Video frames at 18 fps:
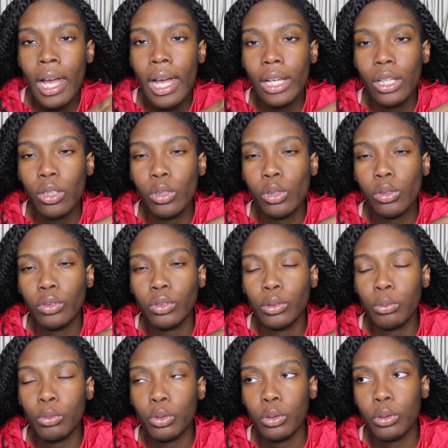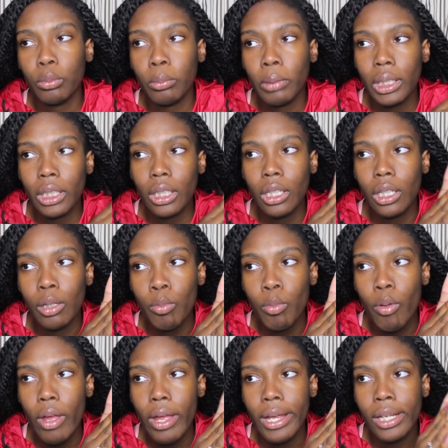how you go from doing
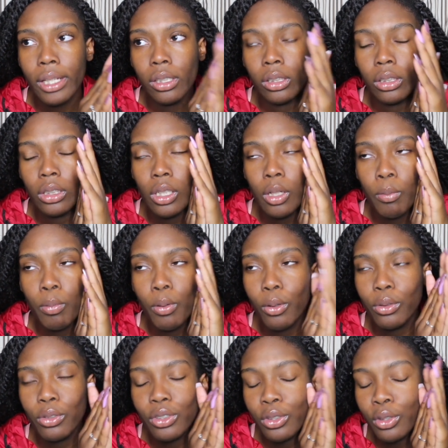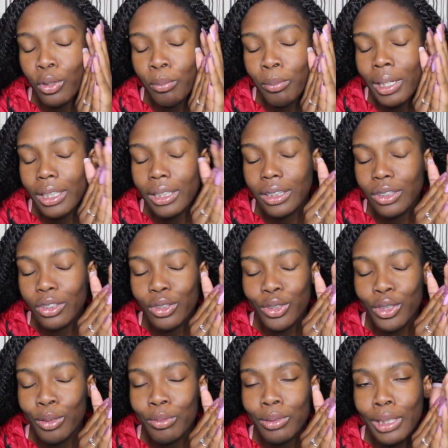makeup and posting on my
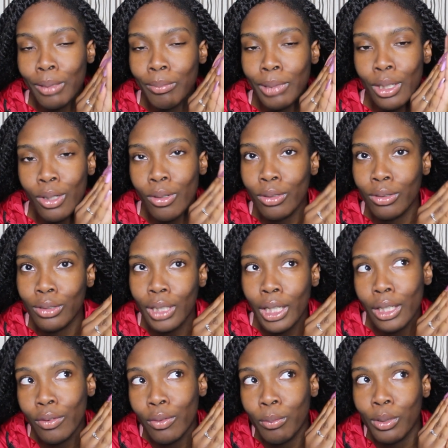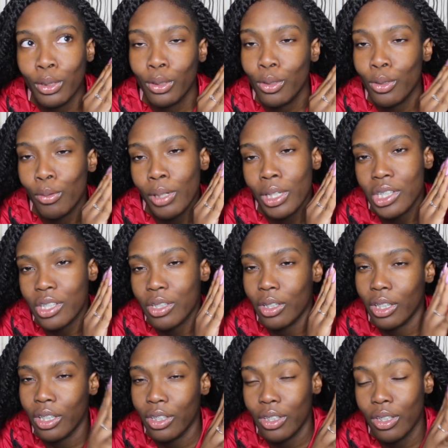Instagram timeline all day for me to go watch
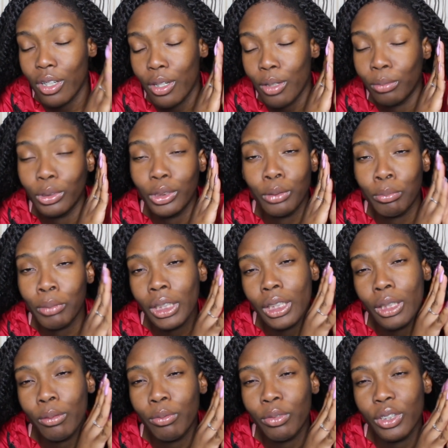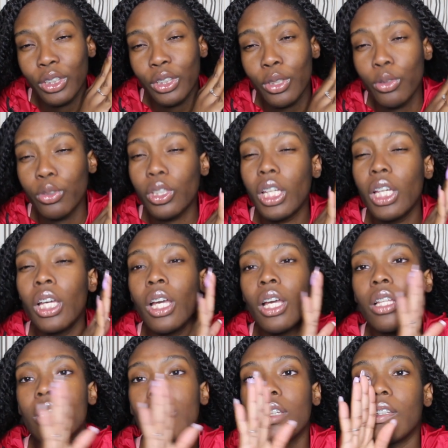your makeup videos,
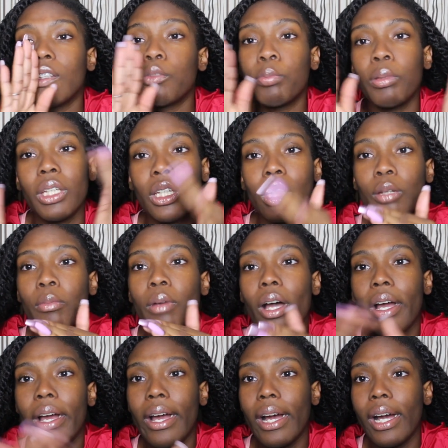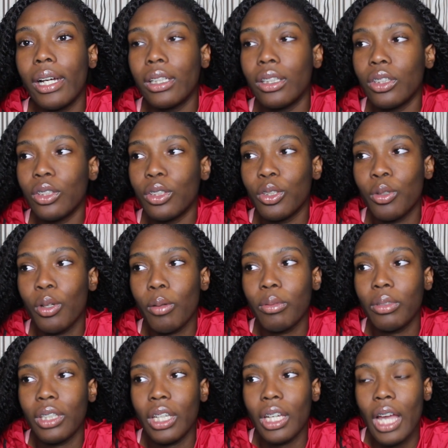to speaking about God. You know what
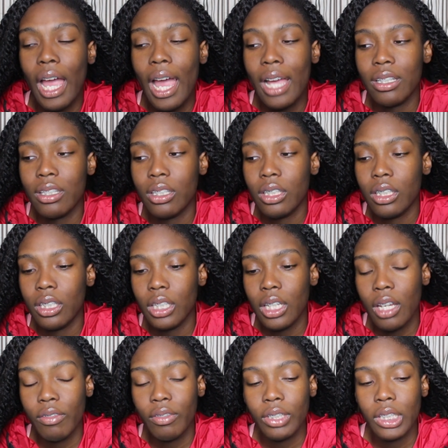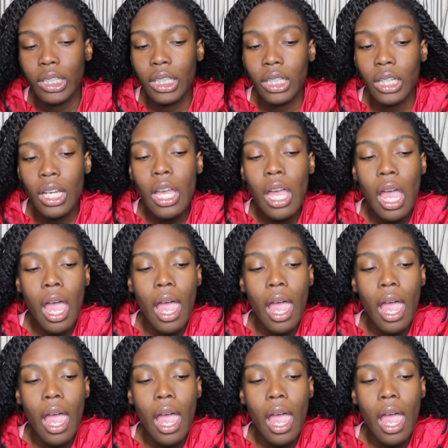I'm saying? I had to delete everything,